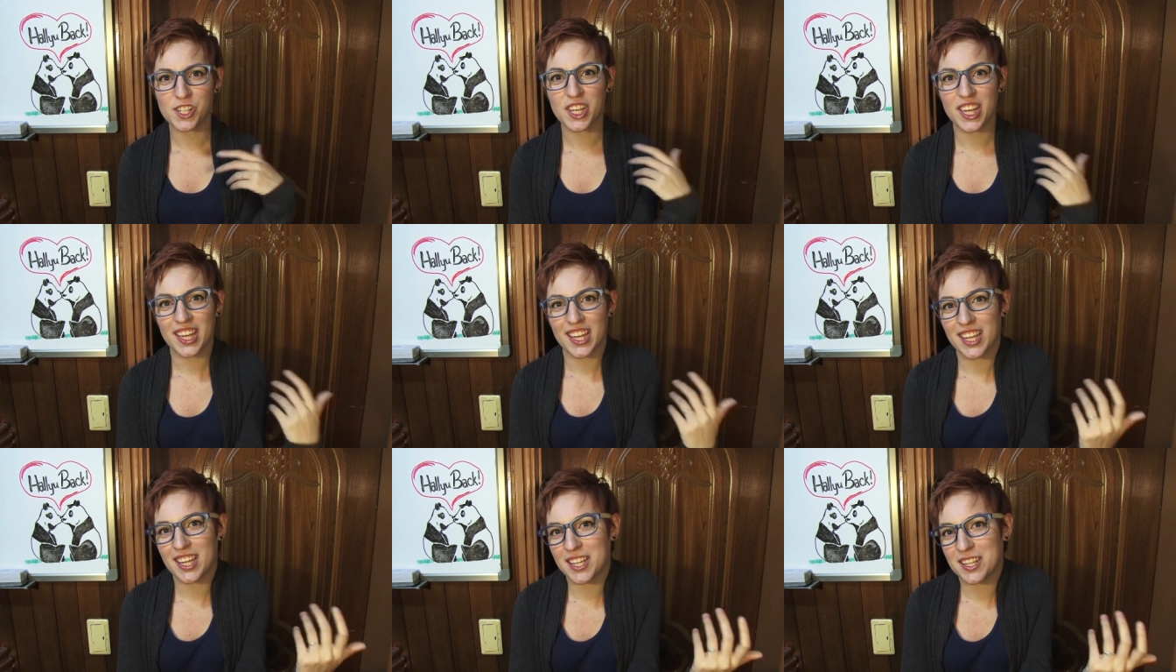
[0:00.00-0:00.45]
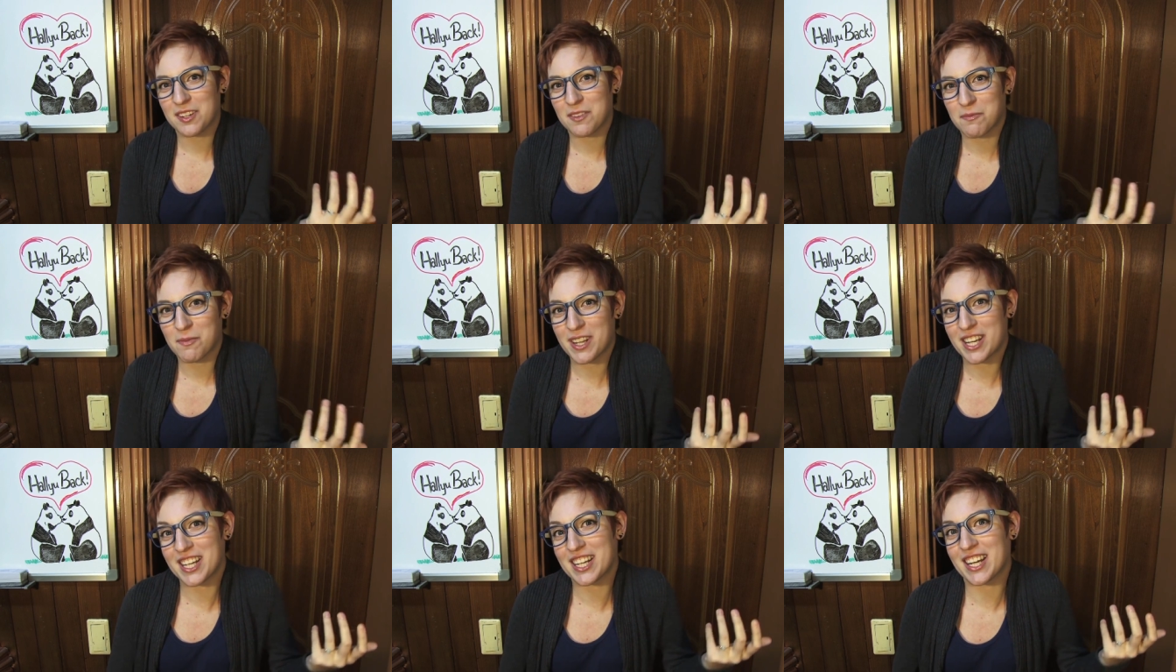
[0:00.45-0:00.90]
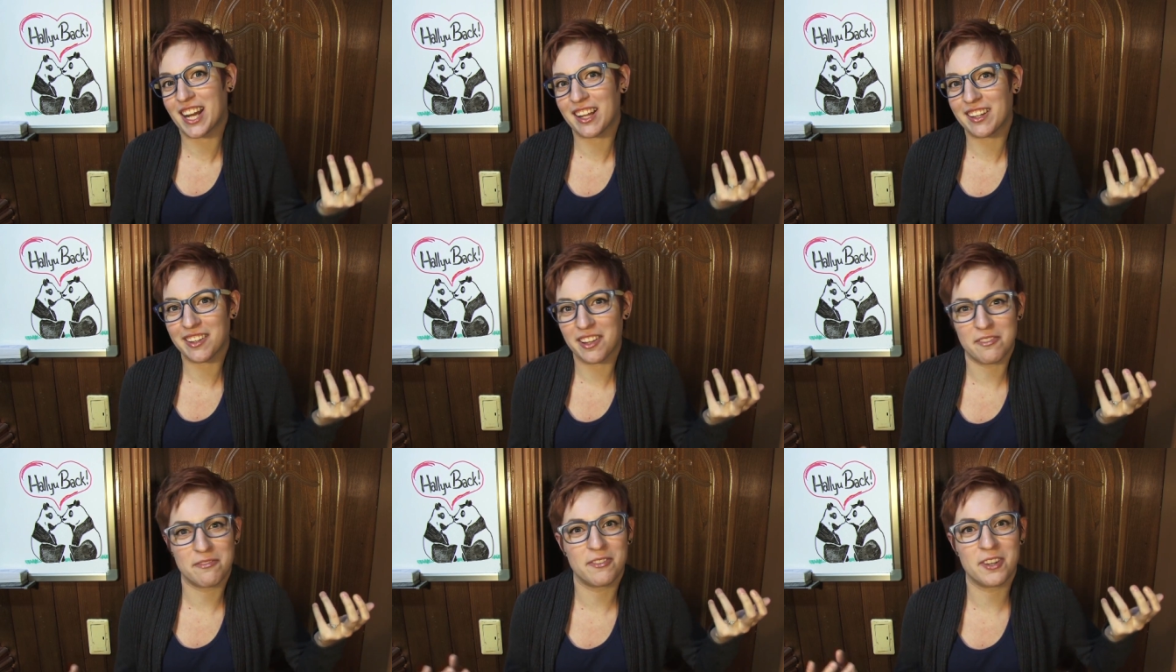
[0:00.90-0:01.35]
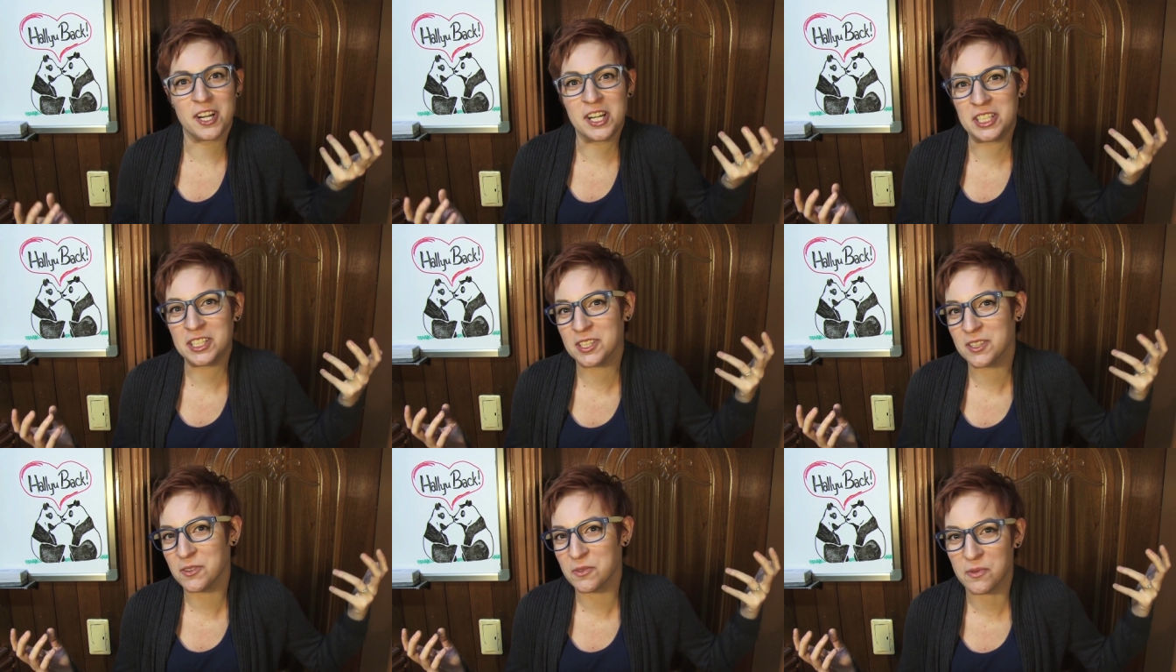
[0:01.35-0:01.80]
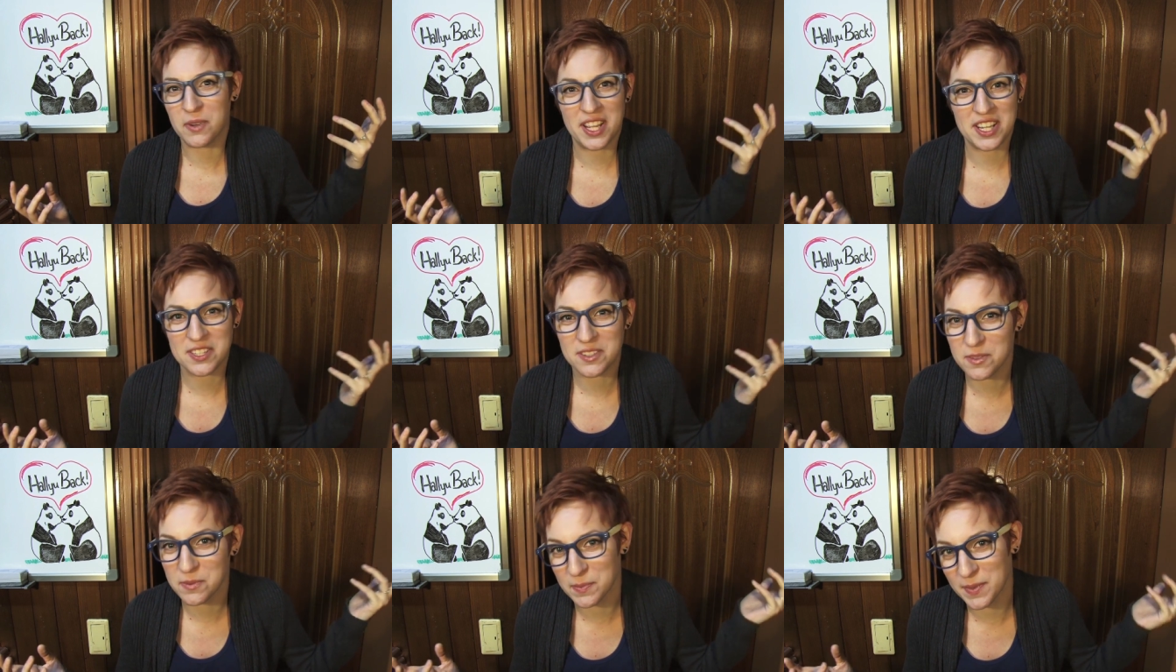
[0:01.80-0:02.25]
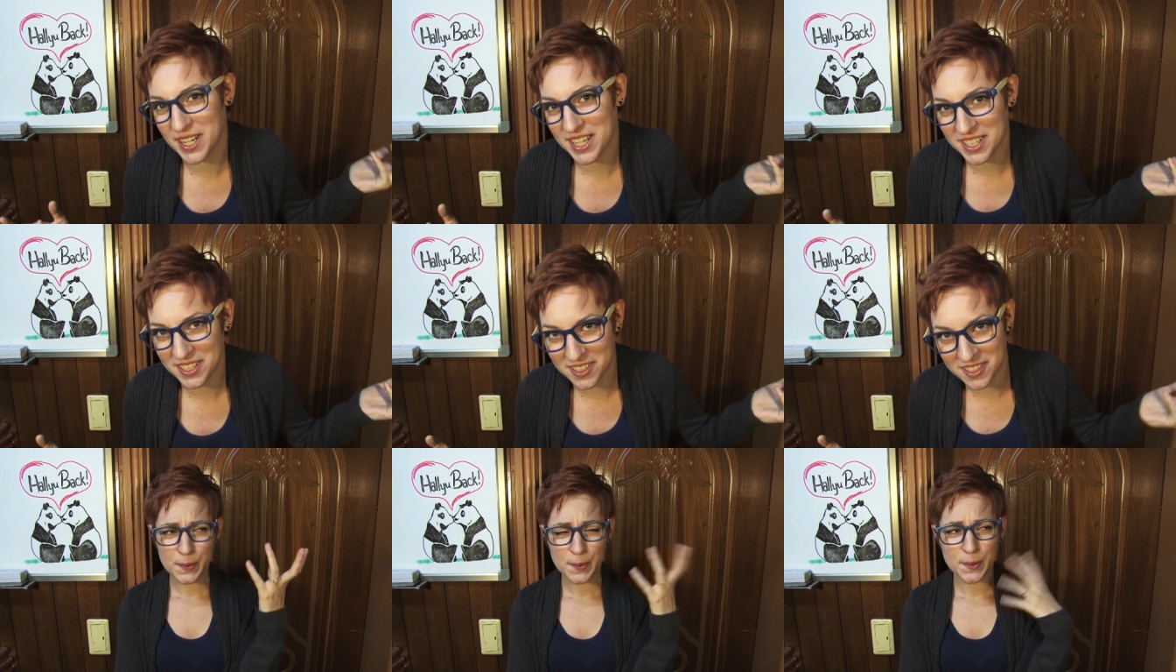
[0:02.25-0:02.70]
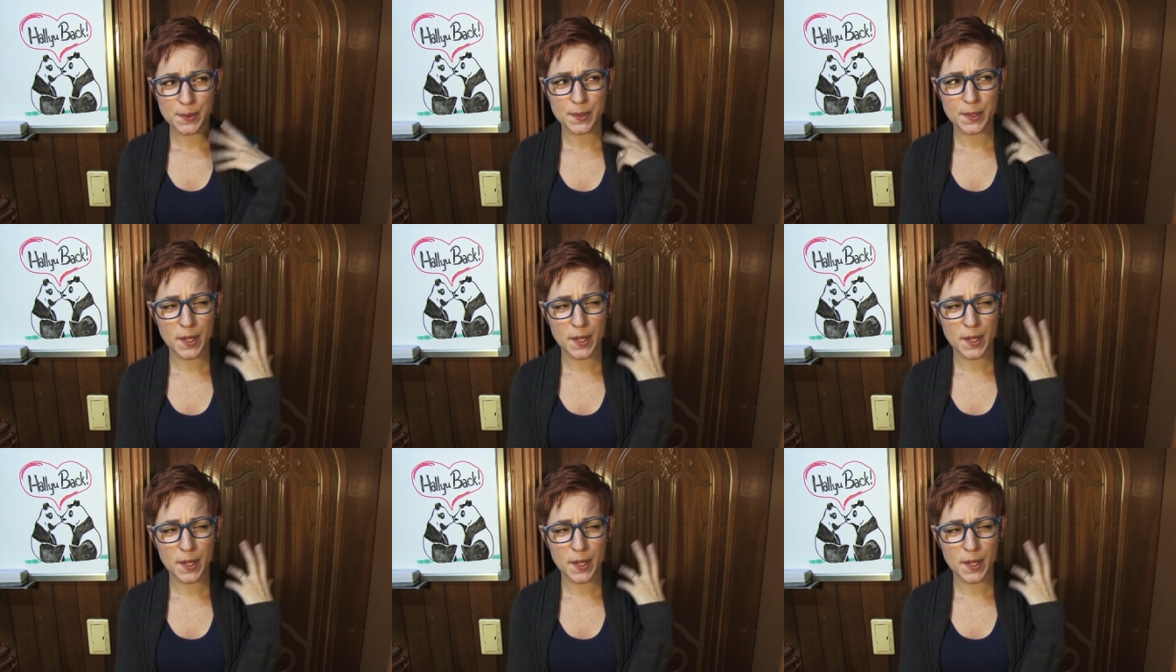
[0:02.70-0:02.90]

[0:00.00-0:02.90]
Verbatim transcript: Okay, I admit it, I love Gong Yoo way too much.